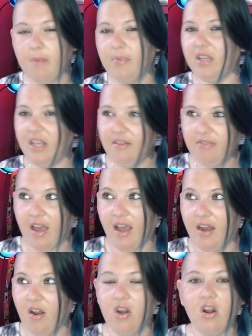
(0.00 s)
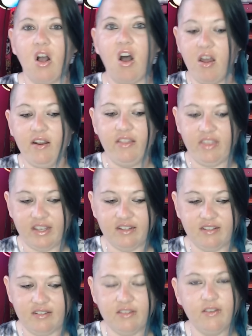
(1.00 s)
believe that aren't on
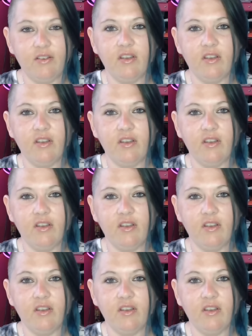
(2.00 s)
this